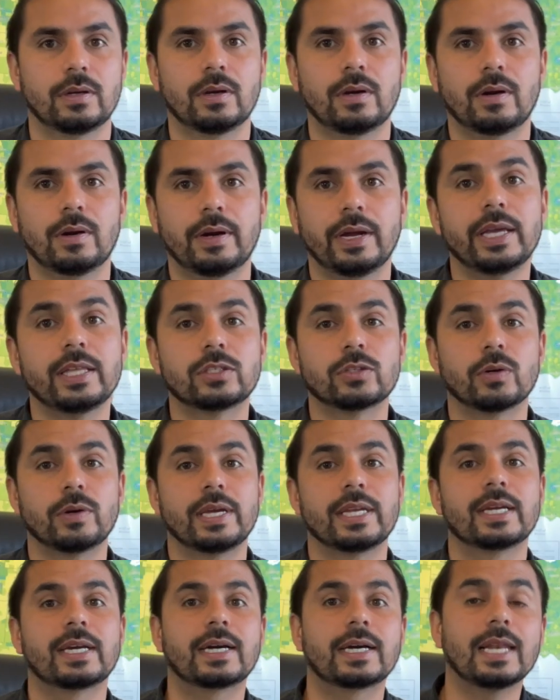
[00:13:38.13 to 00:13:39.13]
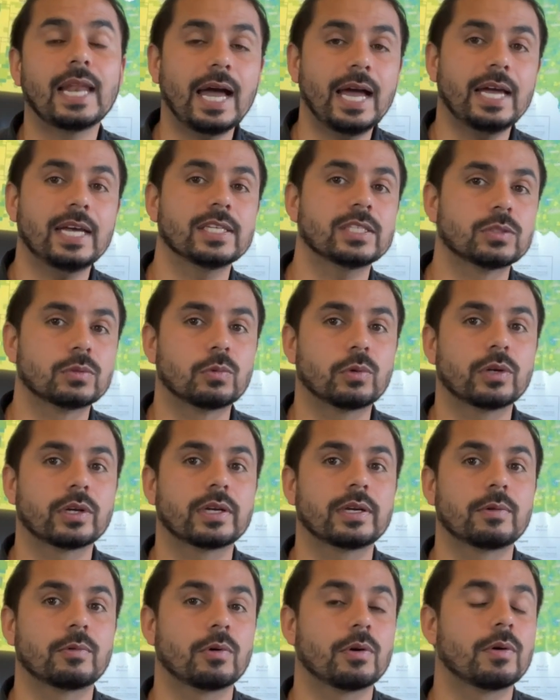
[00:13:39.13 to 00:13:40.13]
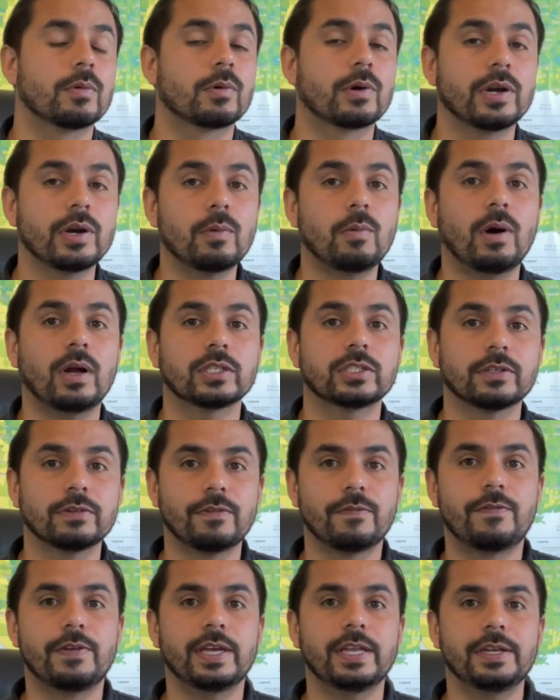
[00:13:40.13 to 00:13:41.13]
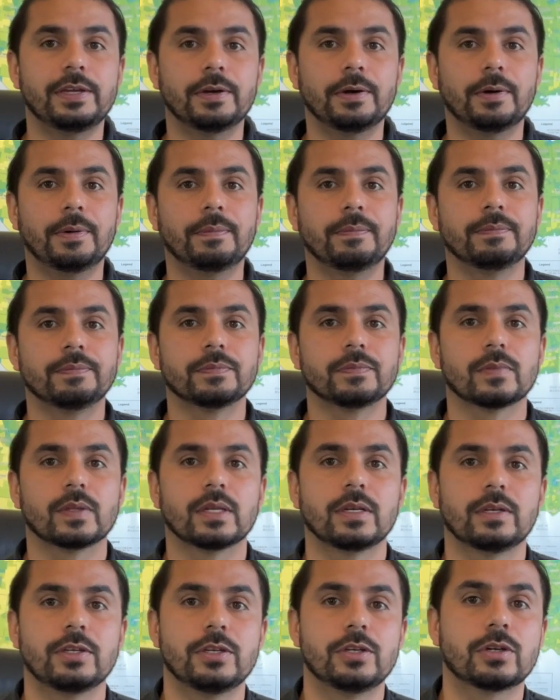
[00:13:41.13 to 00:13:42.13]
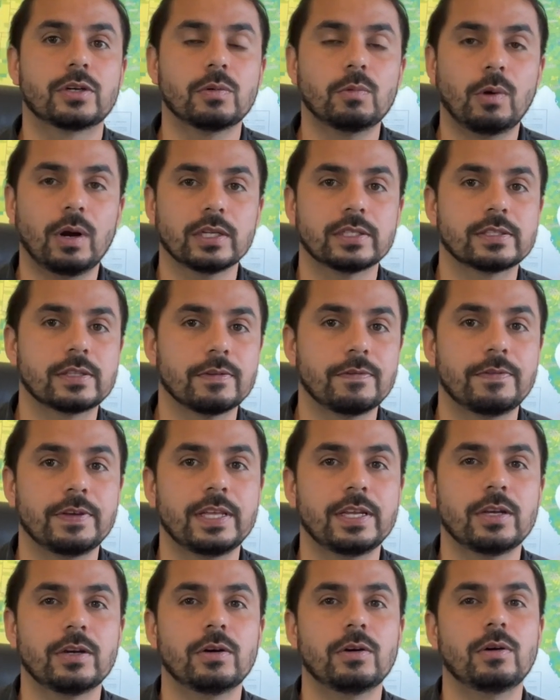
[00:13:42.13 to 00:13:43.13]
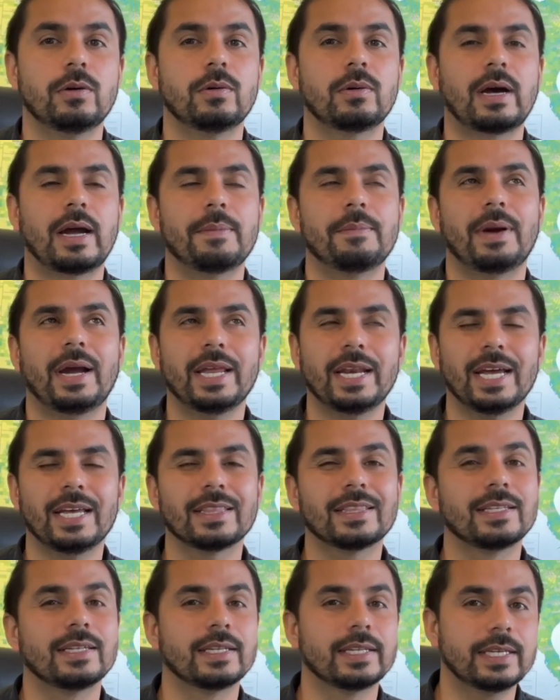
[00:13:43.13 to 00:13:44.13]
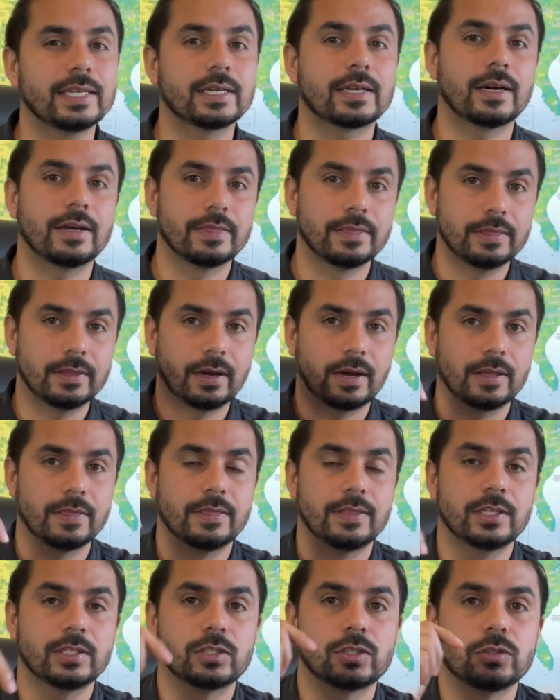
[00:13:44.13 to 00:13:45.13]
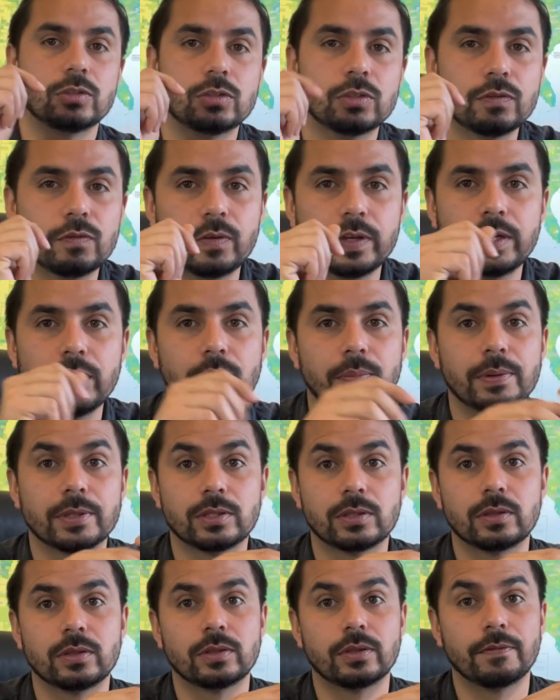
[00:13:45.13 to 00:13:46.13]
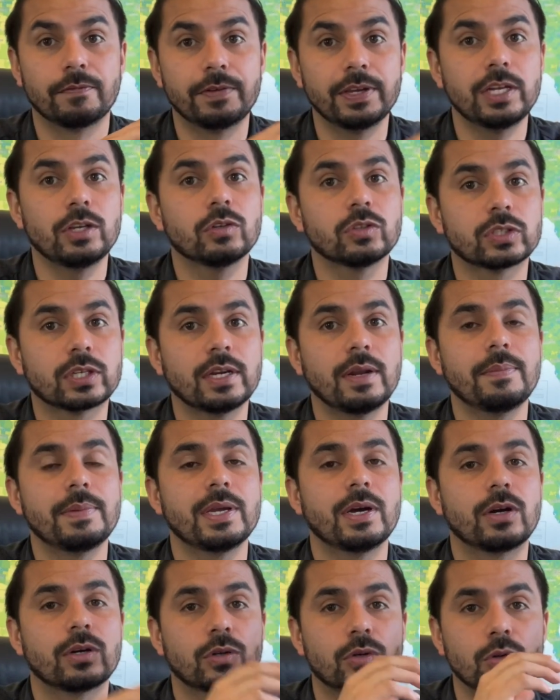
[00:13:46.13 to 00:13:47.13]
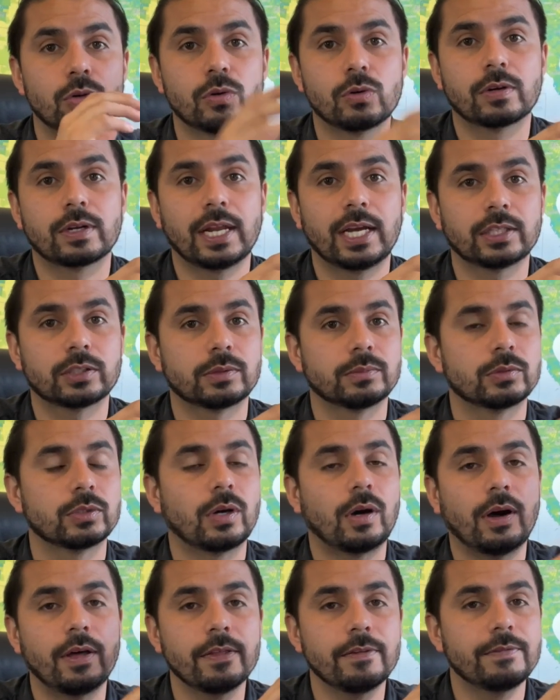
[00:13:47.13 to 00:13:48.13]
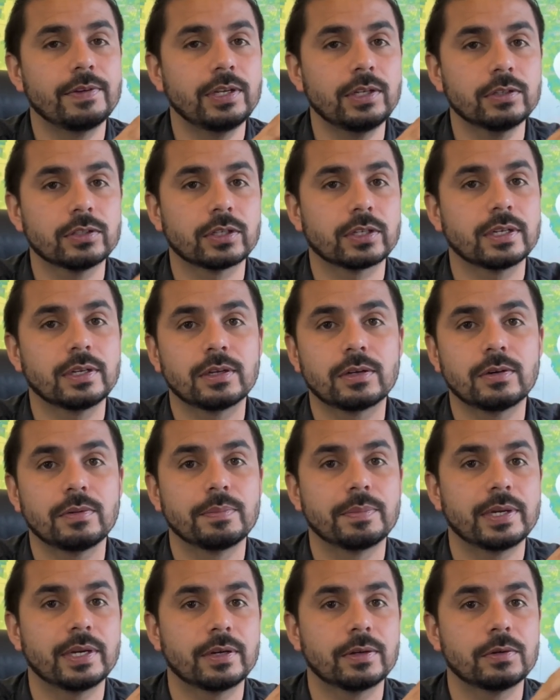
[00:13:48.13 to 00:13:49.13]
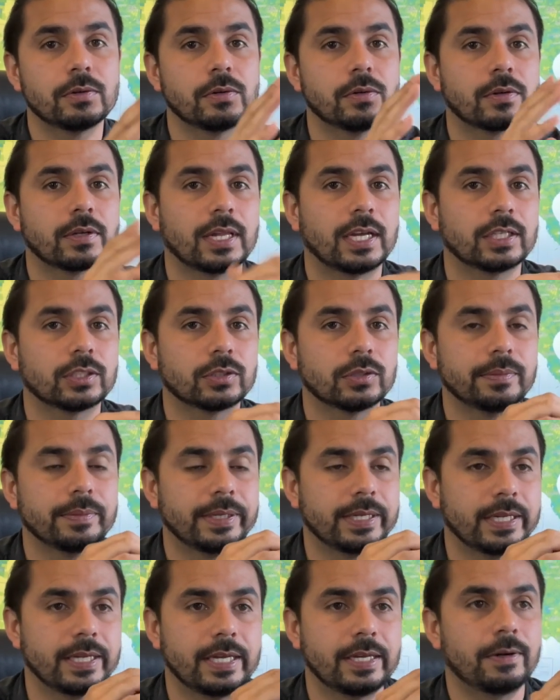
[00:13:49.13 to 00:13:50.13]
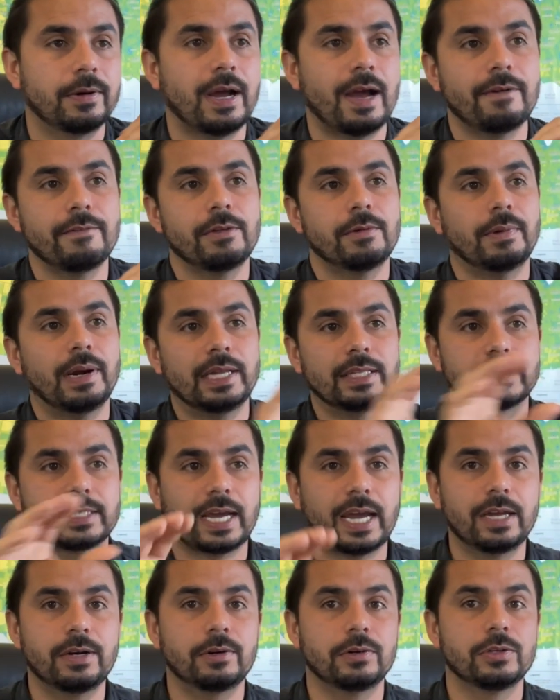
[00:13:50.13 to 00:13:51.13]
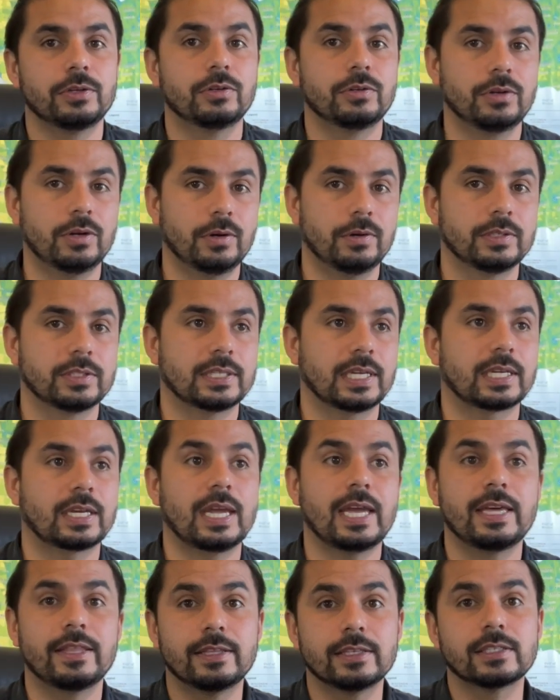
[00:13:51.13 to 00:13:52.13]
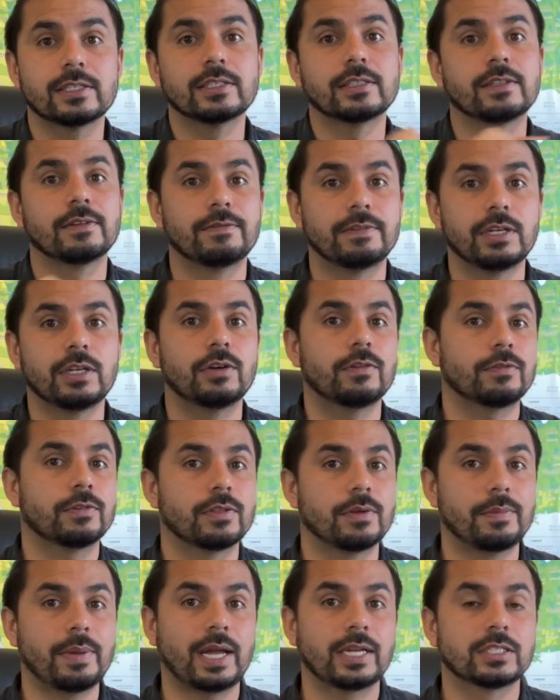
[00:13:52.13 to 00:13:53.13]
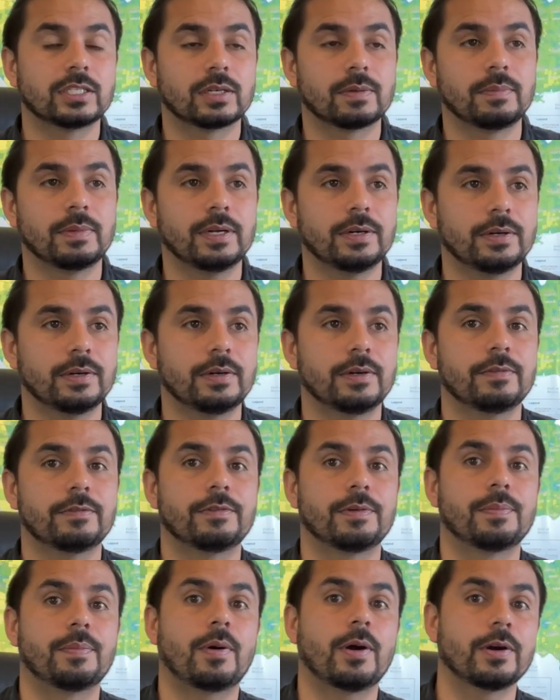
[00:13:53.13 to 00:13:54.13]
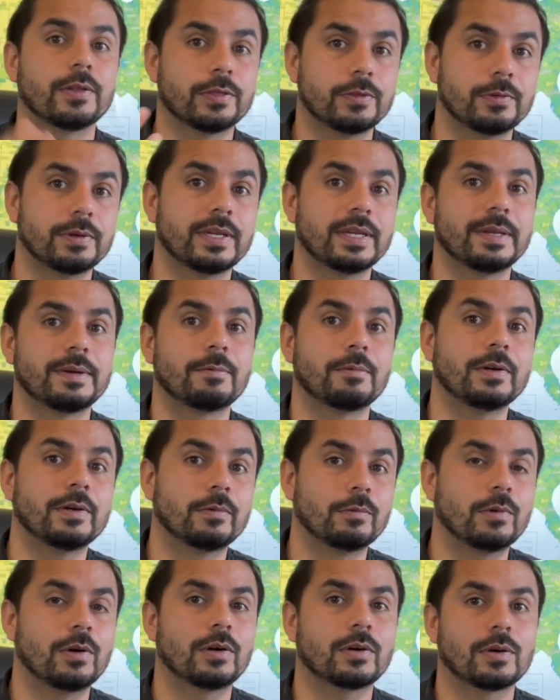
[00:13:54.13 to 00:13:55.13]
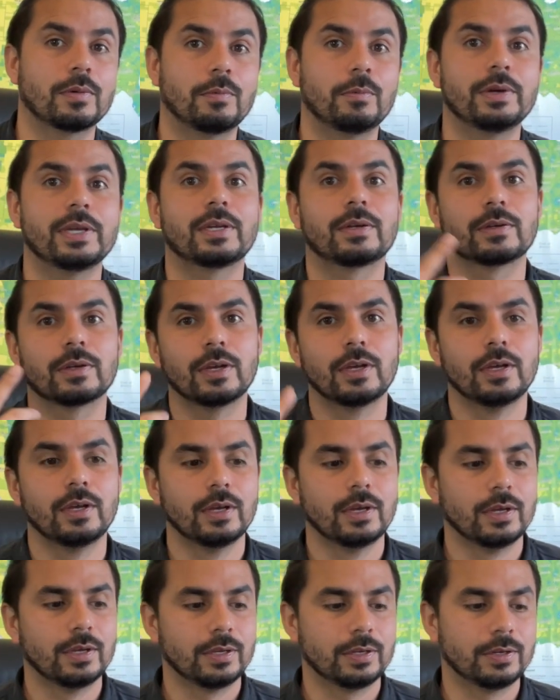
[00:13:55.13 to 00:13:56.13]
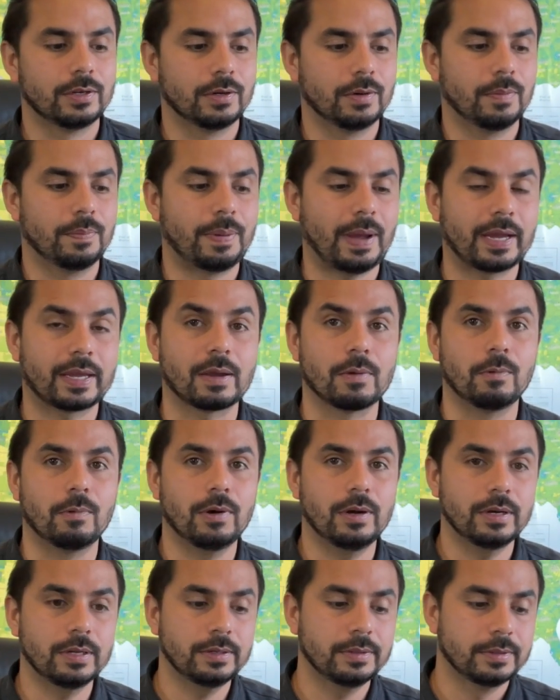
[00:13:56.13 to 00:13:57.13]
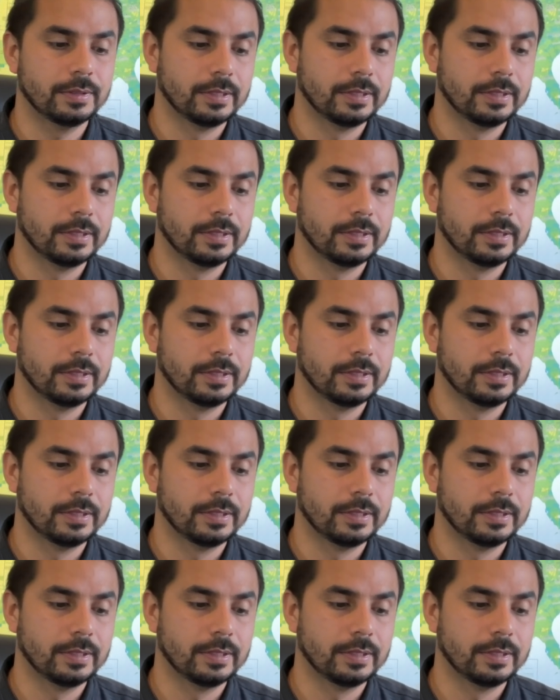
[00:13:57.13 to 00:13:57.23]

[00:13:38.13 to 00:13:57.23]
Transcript: Right, so in class, we're going to watch a video. You can watch the video. I might add the link on this YouTube video, but the video is going to be on Google Classroom. So all the videos are going to be on Google Classroom, and it'll have the right title. You'll know it's like, hey, this is the video for the magic mirror for part 3 in welcome week, packet 1.